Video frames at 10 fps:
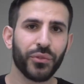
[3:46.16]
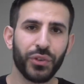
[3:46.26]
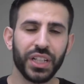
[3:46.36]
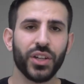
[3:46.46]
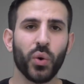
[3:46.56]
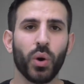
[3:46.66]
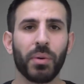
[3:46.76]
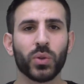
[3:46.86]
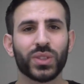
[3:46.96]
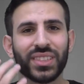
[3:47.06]
a video
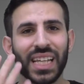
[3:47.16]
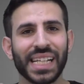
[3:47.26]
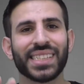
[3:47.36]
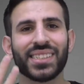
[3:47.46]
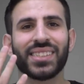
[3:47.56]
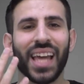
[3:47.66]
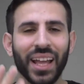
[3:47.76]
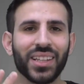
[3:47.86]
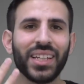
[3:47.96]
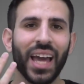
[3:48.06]
about 6
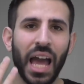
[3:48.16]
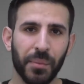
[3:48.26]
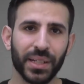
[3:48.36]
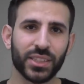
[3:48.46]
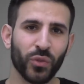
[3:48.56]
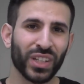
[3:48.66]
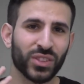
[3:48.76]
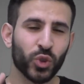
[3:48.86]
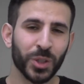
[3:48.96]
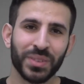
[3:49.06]
daily habits of
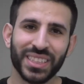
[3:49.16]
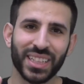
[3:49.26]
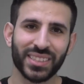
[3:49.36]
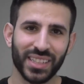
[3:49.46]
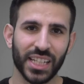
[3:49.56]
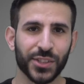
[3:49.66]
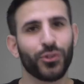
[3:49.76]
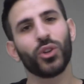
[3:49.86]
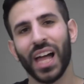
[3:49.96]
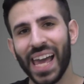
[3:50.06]
extremely
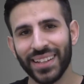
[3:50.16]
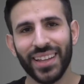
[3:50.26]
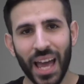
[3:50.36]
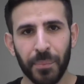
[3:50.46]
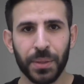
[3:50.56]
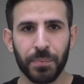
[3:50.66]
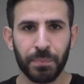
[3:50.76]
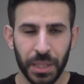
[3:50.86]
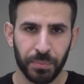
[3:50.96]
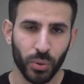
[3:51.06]
successful and happy
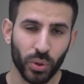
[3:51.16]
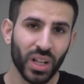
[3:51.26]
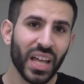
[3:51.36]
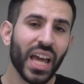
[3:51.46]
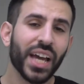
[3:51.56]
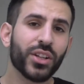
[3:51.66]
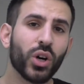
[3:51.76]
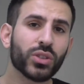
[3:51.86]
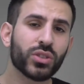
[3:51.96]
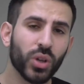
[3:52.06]
people, and
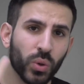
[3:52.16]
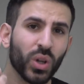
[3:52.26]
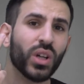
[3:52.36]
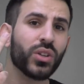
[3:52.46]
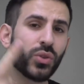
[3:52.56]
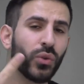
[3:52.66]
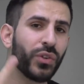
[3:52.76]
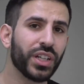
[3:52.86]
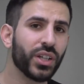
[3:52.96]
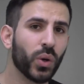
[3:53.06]
also 2
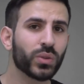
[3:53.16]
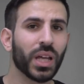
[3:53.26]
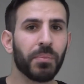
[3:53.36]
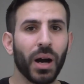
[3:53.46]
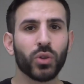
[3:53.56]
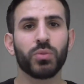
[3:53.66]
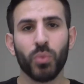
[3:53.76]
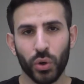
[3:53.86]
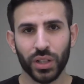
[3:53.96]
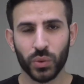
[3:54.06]
videos about
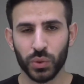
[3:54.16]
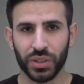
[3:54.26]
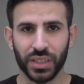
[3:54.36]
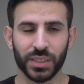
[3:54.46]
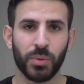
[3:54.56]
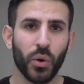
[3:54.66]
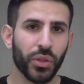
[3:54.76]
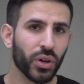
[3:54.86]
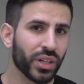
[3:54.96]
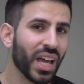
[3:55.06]
morning routines, both
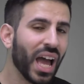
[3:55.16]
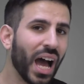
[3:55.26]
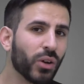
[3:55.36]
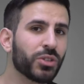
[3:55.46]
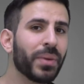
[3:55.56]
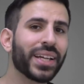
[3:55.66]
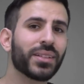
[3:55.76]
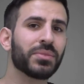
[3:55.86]
on how to make them